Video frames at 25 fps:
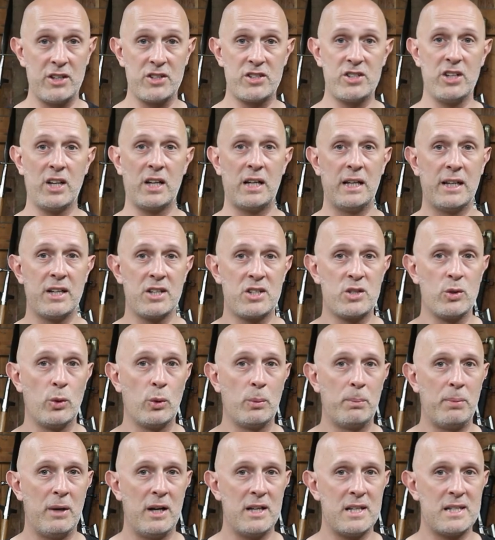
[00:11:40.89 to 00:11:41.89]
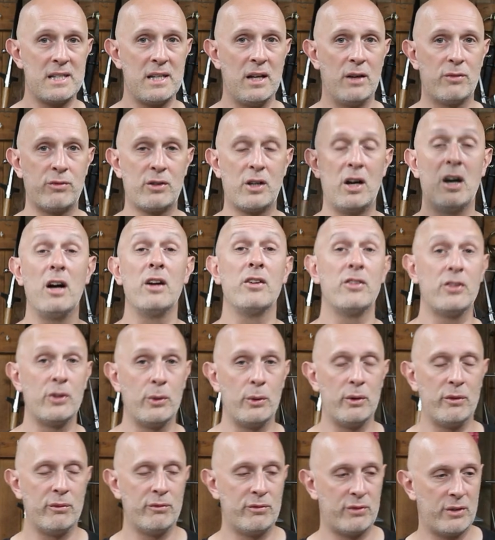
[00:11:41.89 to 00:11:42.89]
and certainly a sword by itself can't
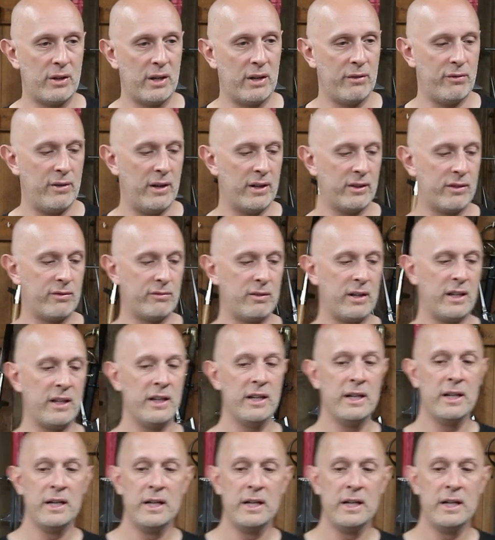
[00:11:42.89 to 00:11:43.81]
do it very effectively,